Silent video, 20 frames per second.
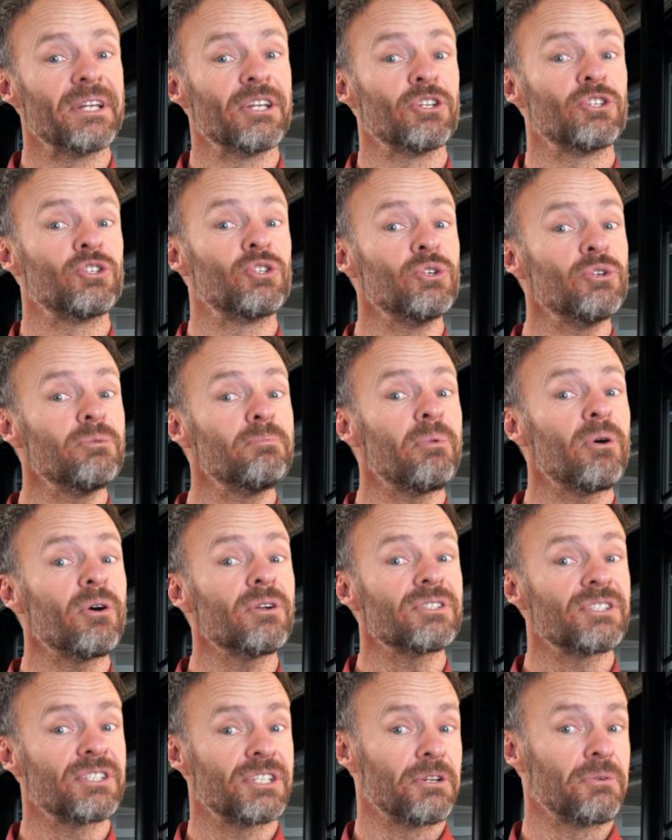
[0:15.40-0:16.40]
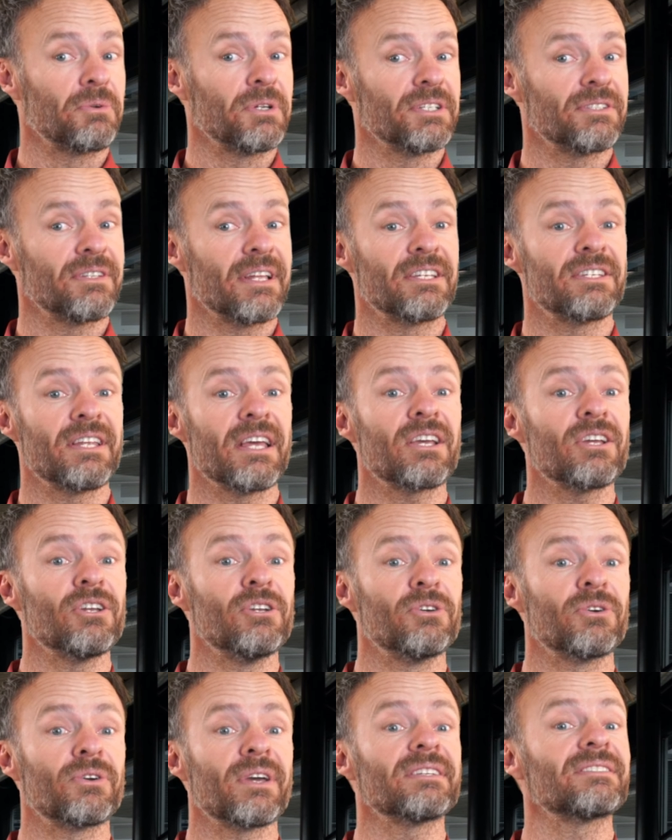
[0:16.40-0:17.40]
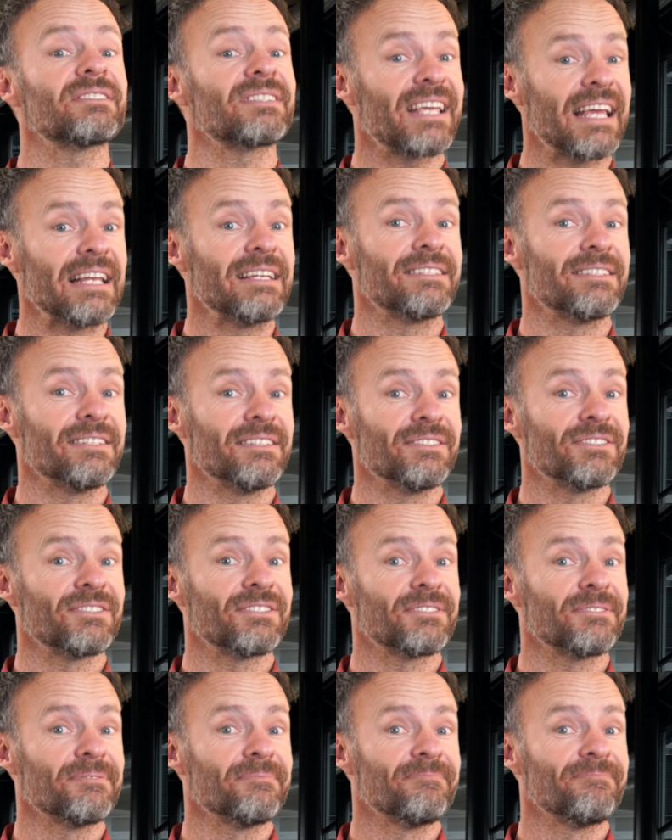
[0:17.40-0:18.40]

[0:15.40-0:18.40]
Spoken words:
a two-part series that take a look at skeletons.